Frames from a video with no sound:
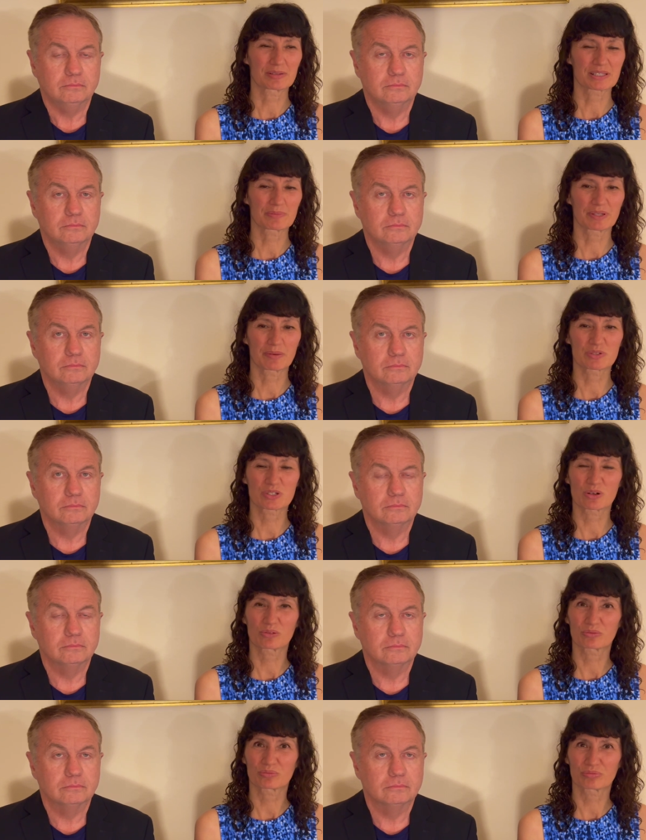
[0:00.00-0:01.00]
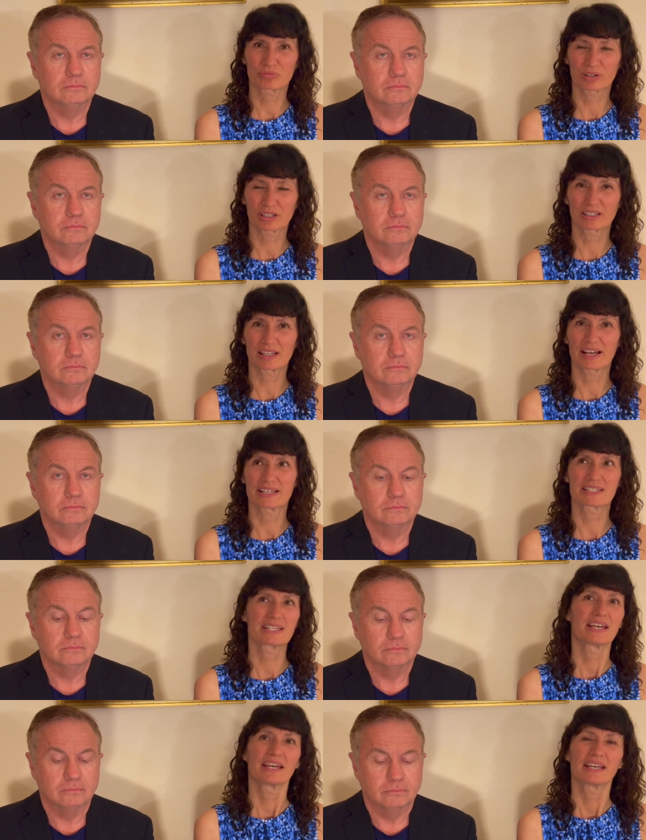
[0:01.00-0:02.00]
Speaker 1: sometimes don't
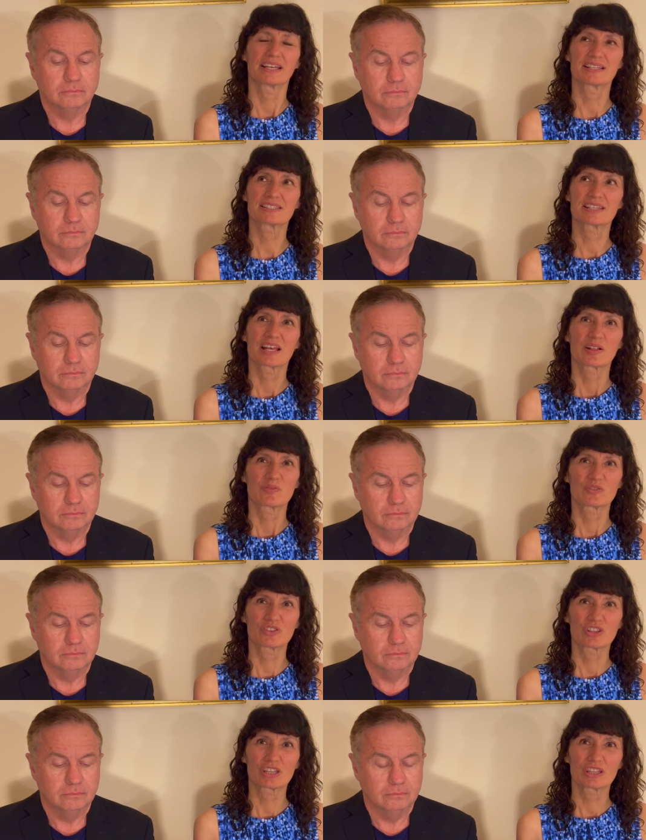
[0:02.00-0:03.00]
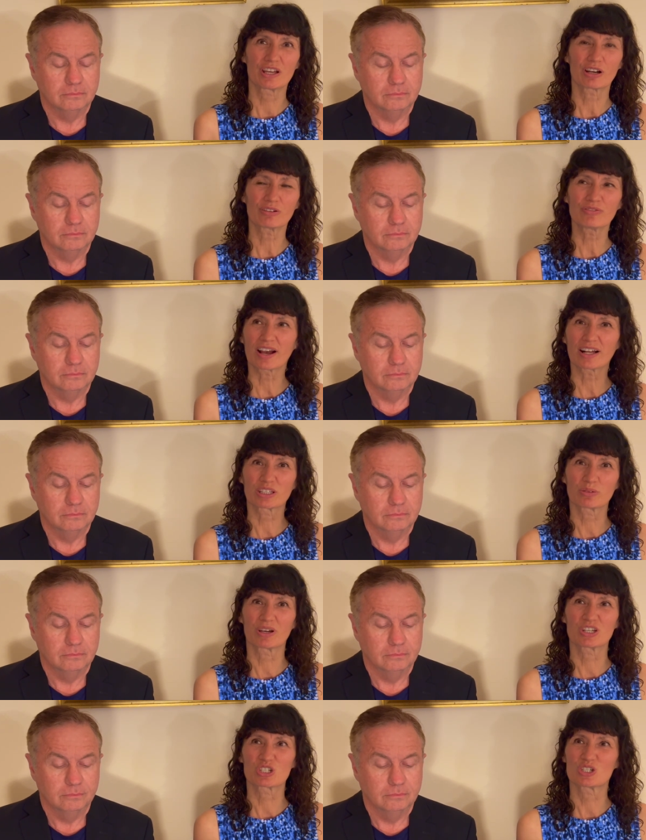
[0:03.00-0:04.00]
realize is their
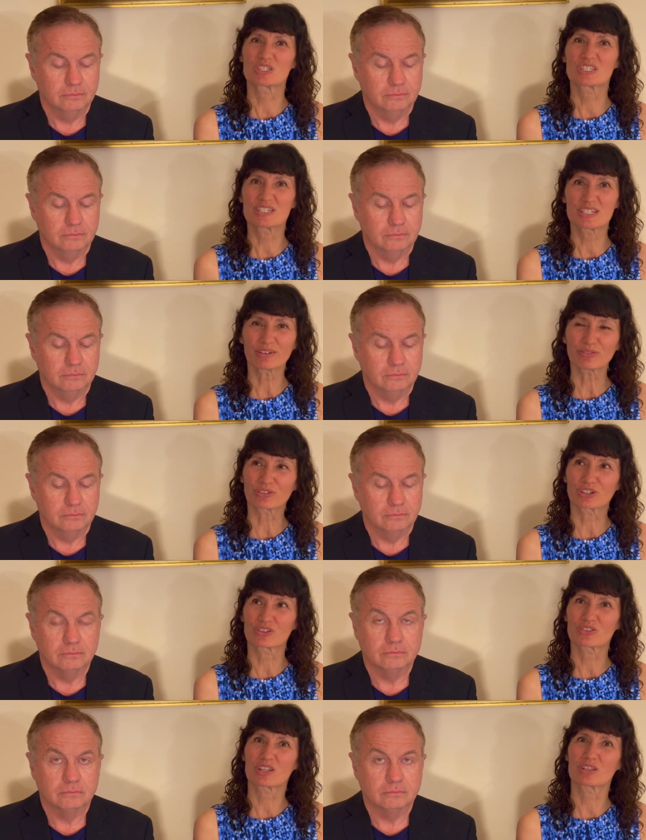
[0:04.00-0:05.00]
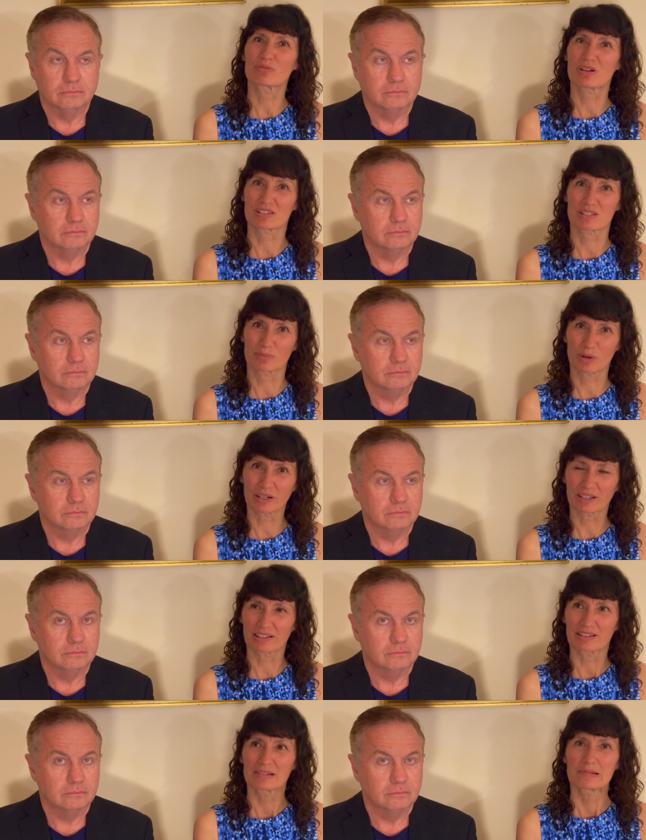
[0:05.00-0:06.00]
valuation is different than the rest of the
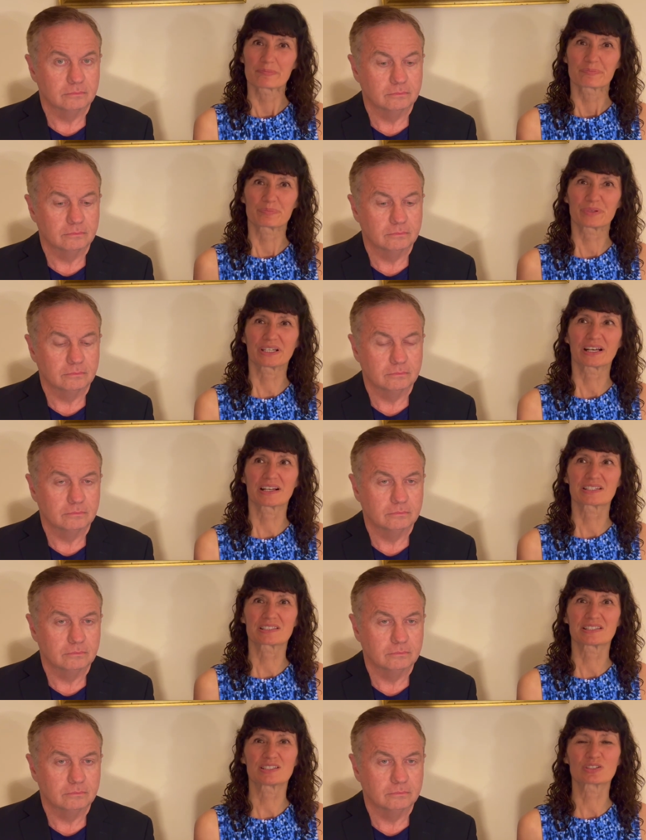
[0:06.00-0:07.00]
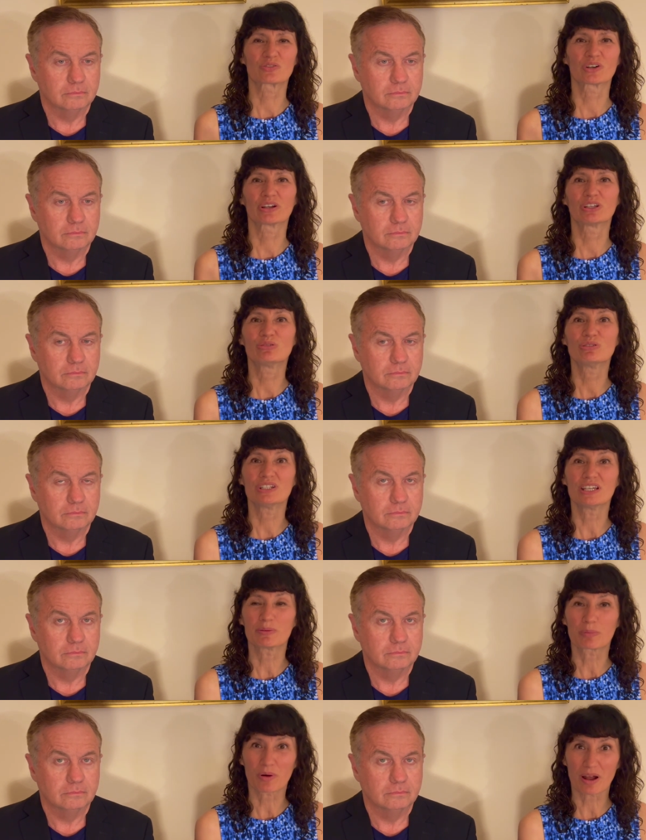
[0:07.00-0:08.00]
market because these are very
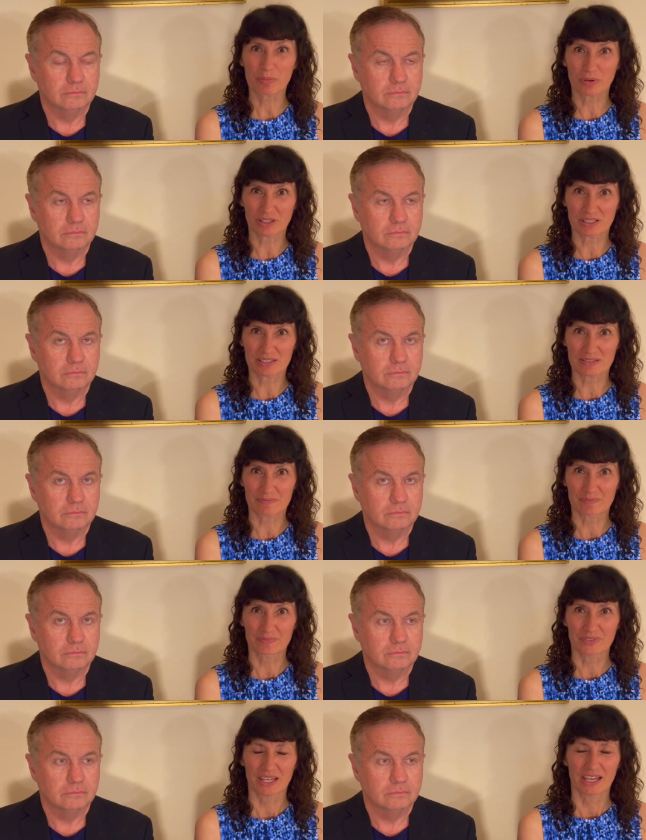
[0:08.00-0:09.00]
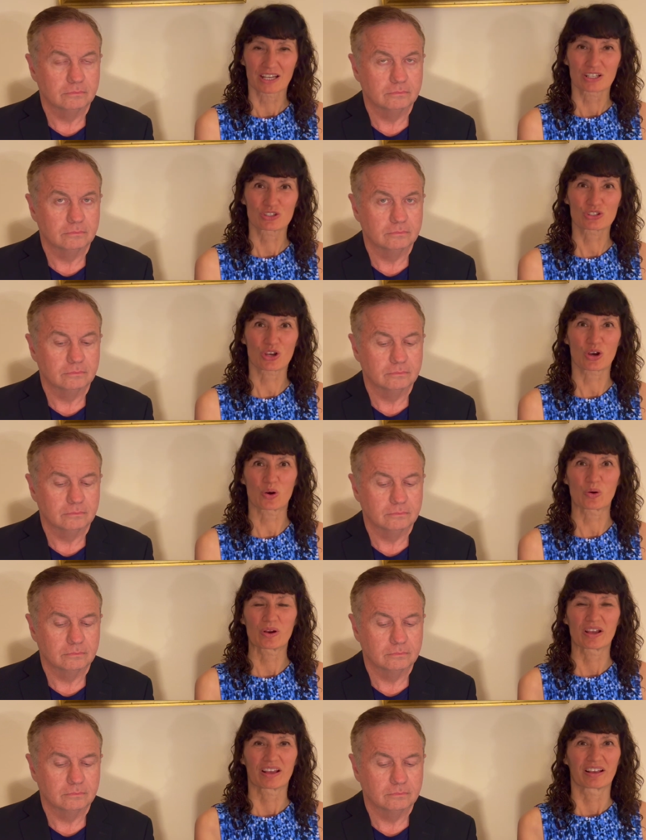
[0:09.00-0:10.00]
unique properties.
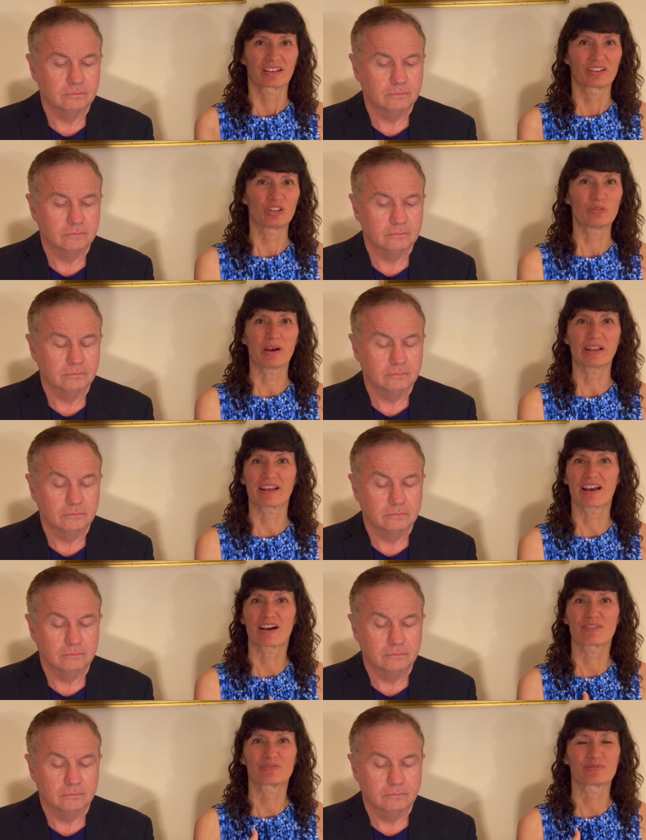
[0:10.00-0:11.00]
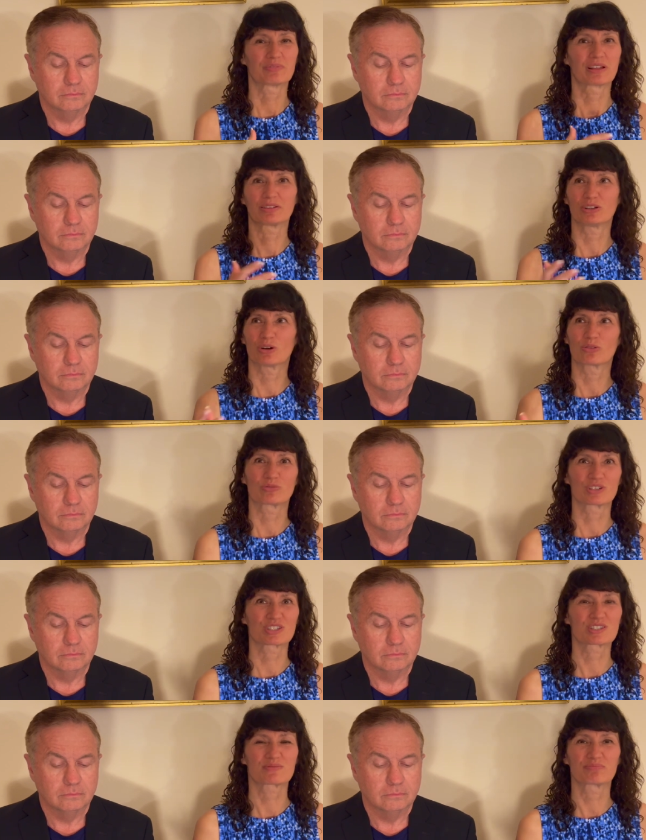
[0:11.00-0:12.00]
So you might have you know
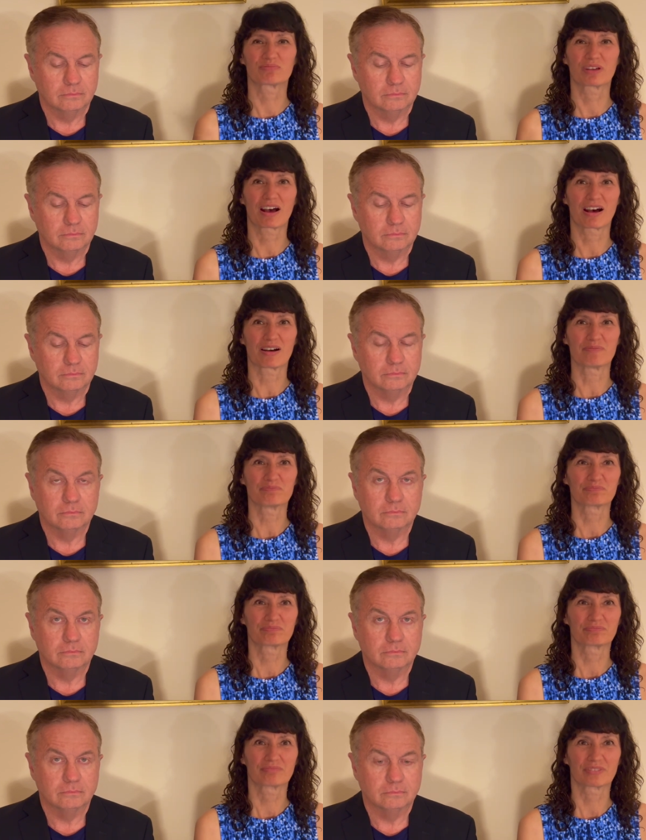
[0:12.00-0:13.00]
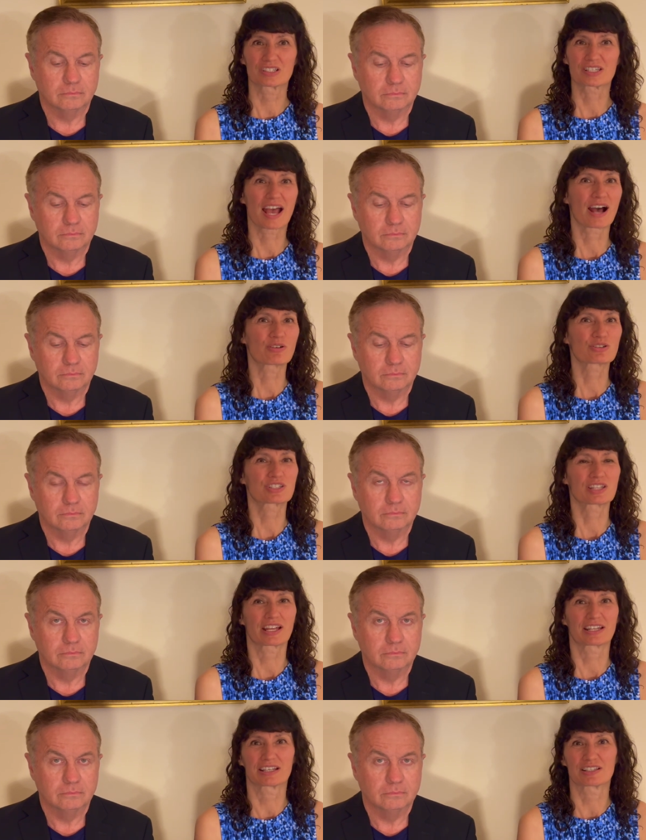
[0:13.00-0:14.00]
this um, this house
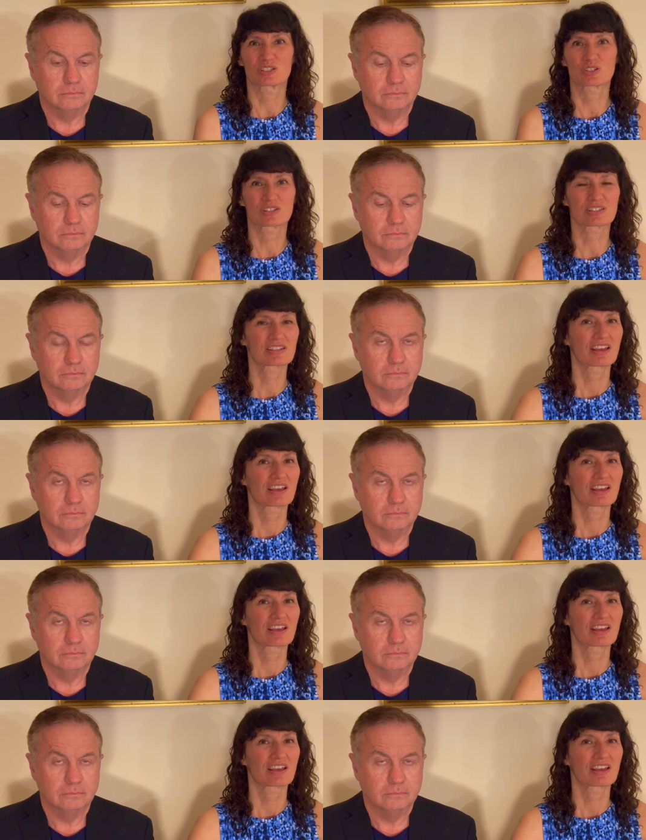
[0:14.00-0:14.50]
that is just